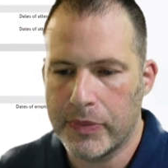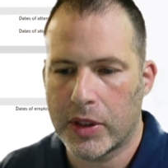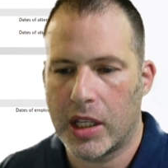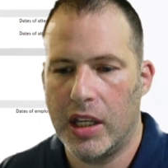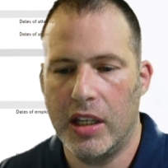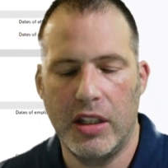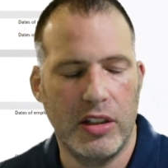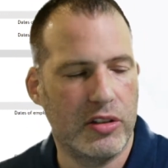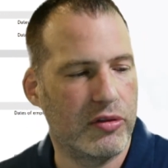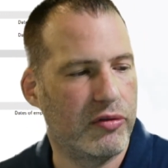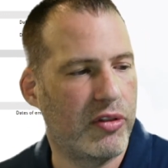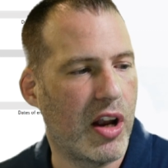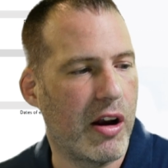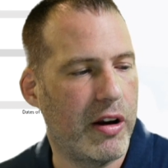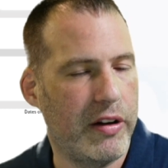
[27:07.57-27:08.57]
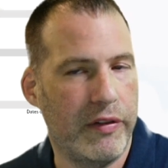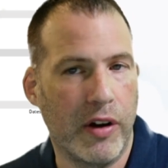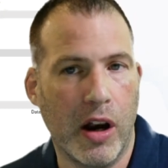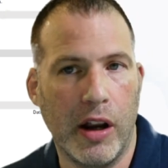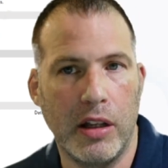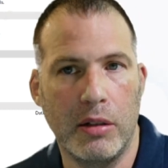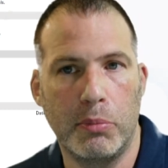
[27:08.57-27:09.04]
is very,
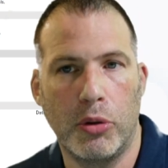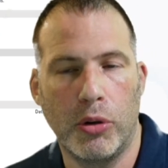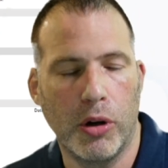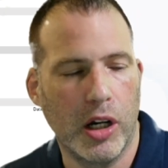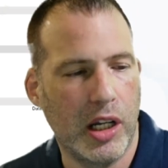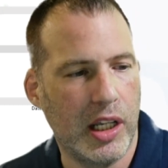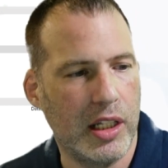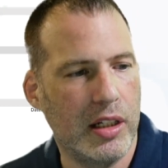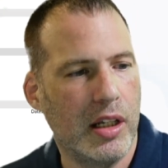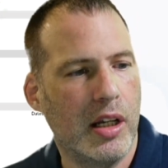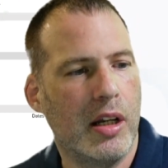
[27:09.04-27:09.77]
very important.